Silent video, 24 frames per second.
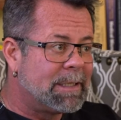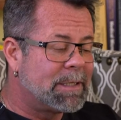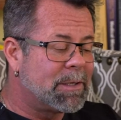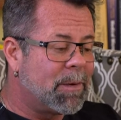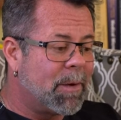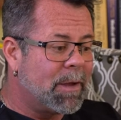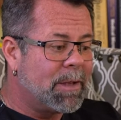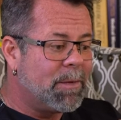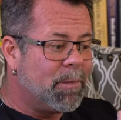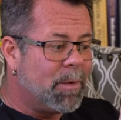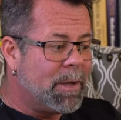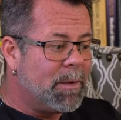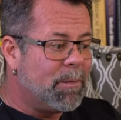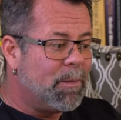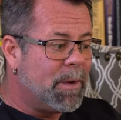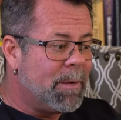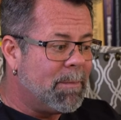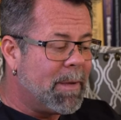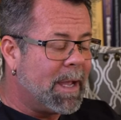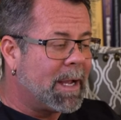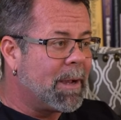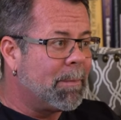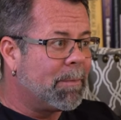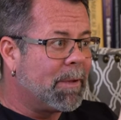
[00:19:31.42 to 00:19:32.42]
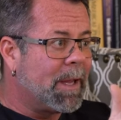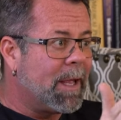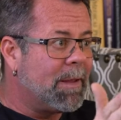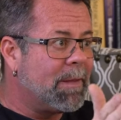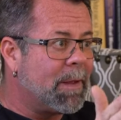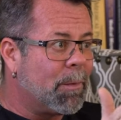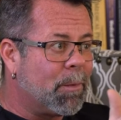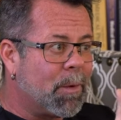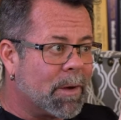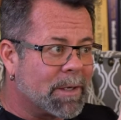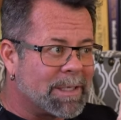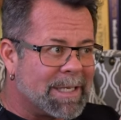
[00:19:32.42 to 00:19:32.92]
so we, we make a
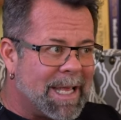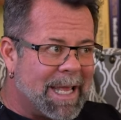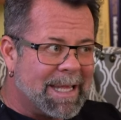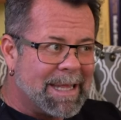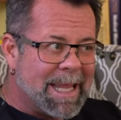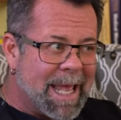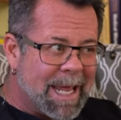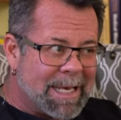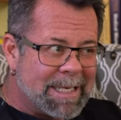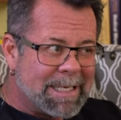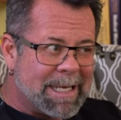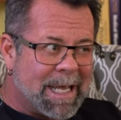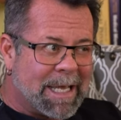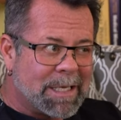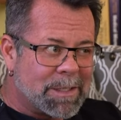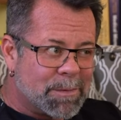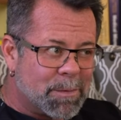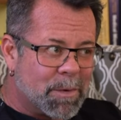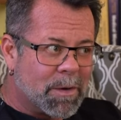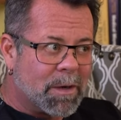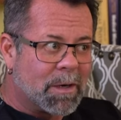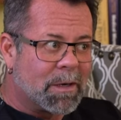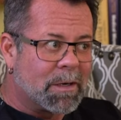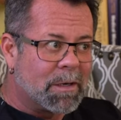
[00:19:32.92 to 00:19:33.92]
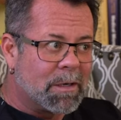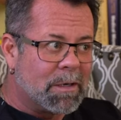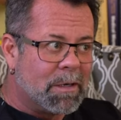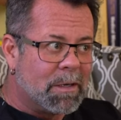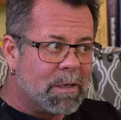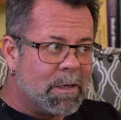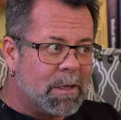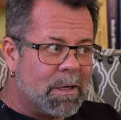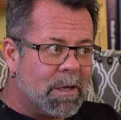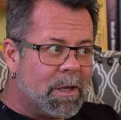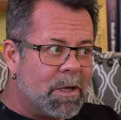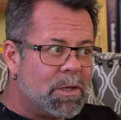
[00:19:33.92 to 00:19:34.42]
plan that works and that does work
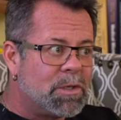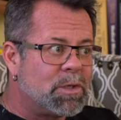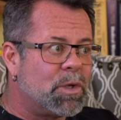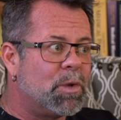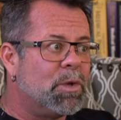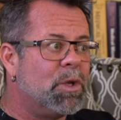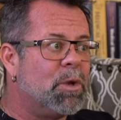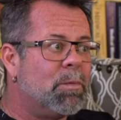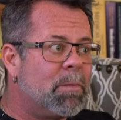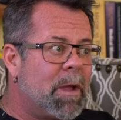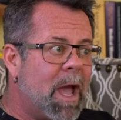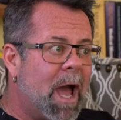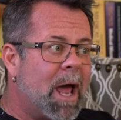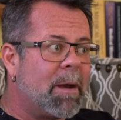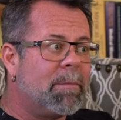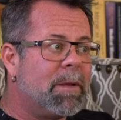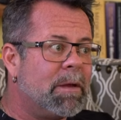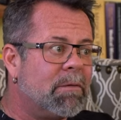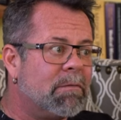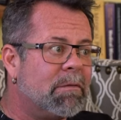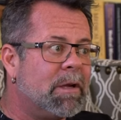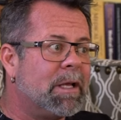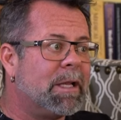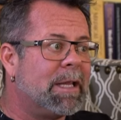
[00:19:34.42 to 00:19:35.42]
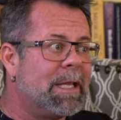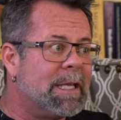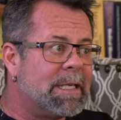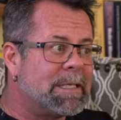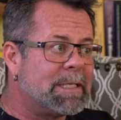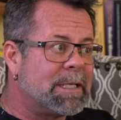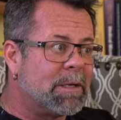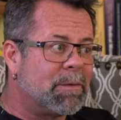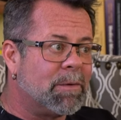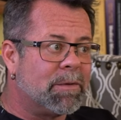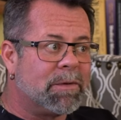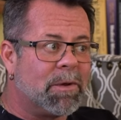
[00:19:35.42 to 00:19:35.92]
so you've got to be
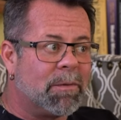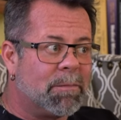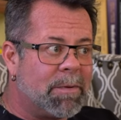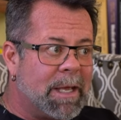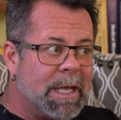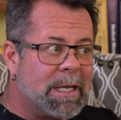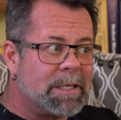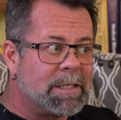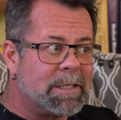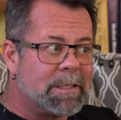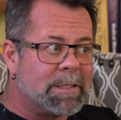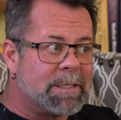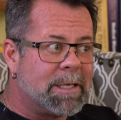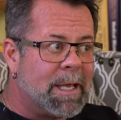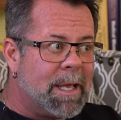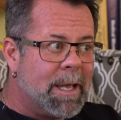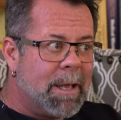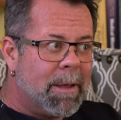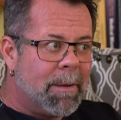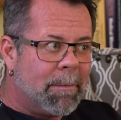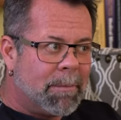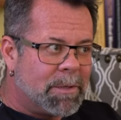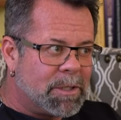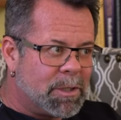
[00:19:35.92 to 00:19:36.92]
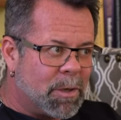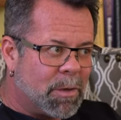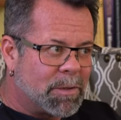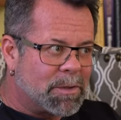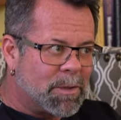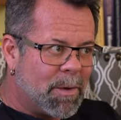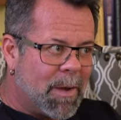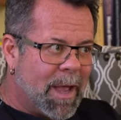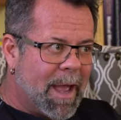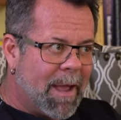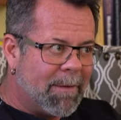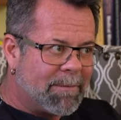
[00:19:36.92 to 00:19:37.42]
realistic with your patients, but you
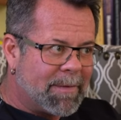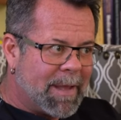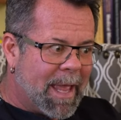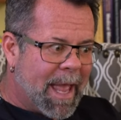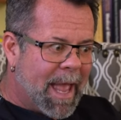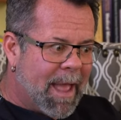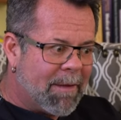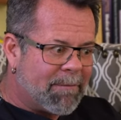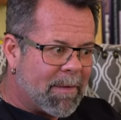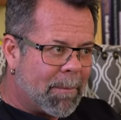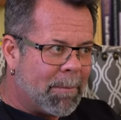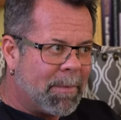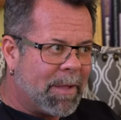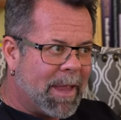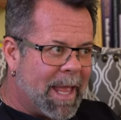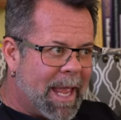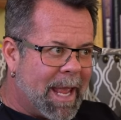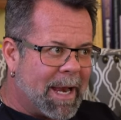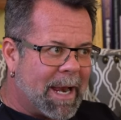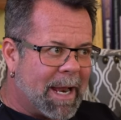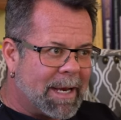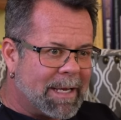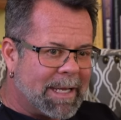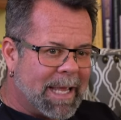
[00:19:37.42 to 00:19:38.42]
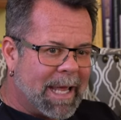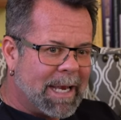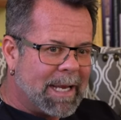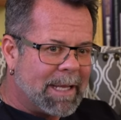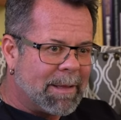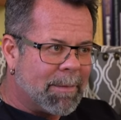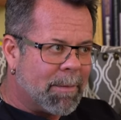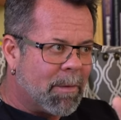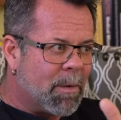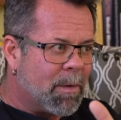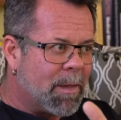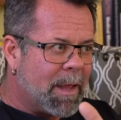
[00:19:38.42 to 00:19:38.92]
also have to have a plan on
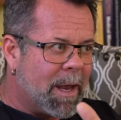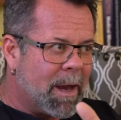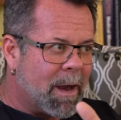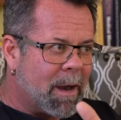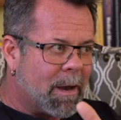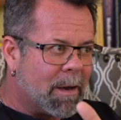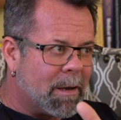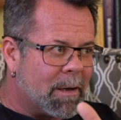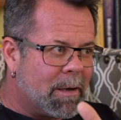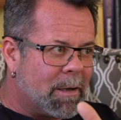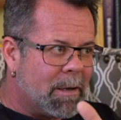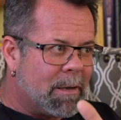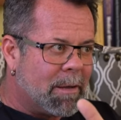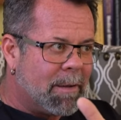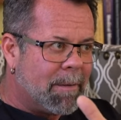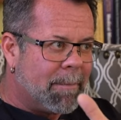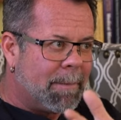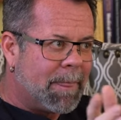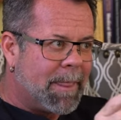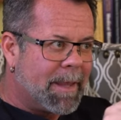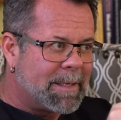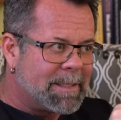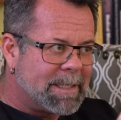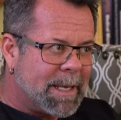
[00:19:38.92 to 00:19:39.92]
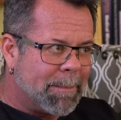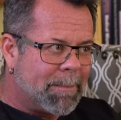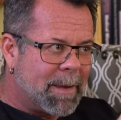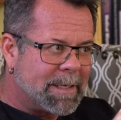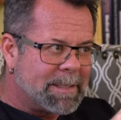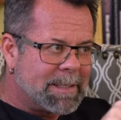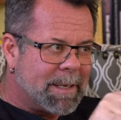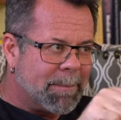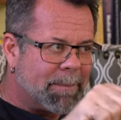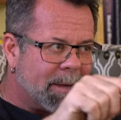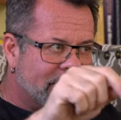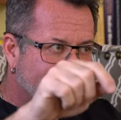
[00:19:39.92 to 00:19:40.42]
getting them there step
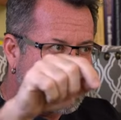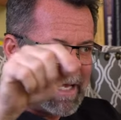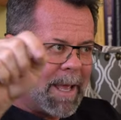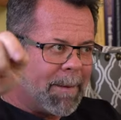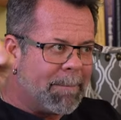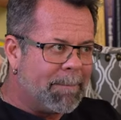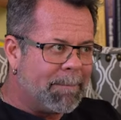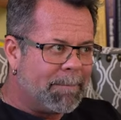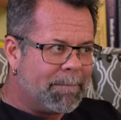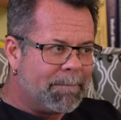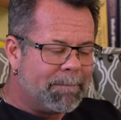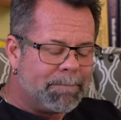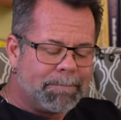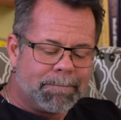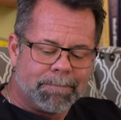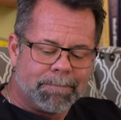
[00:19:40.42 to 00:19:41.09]
by step by step.